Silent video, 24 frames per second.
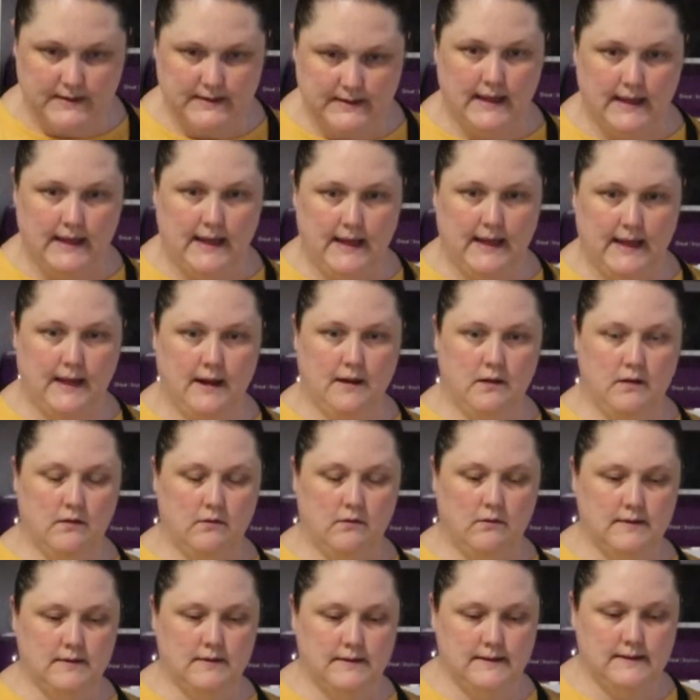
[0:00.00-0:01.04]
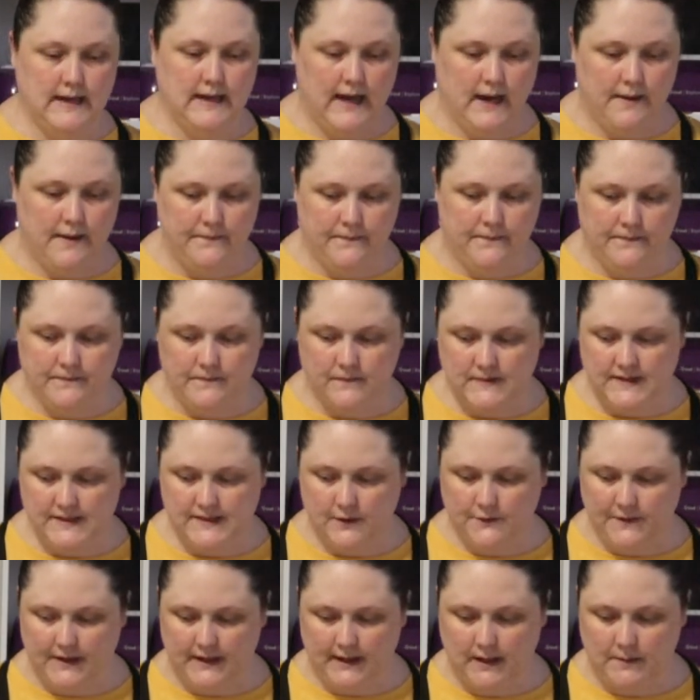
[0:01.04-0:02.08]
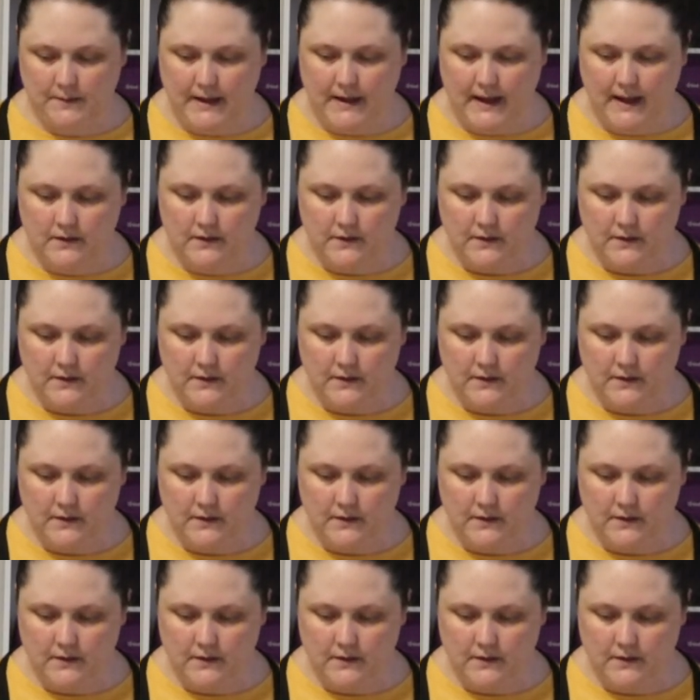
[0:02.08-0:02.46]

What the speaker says: the self-healing mat.